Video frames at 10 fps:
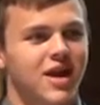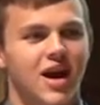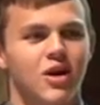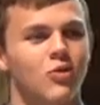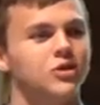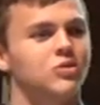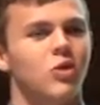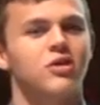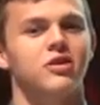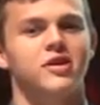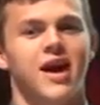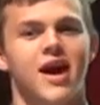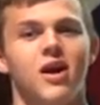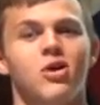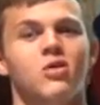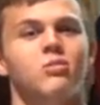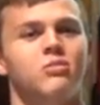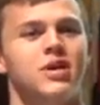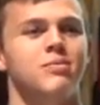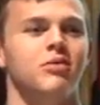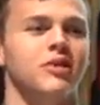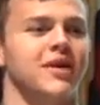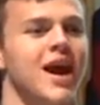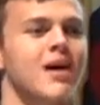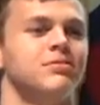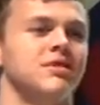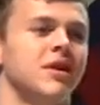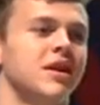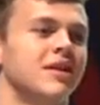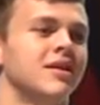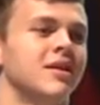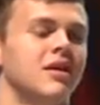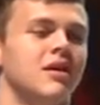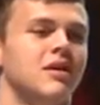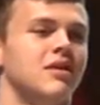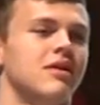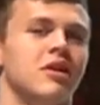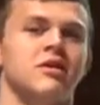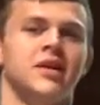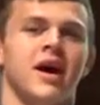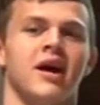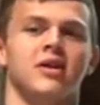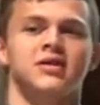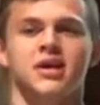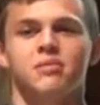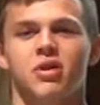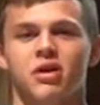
I always wondered how people encapsulated their entire St.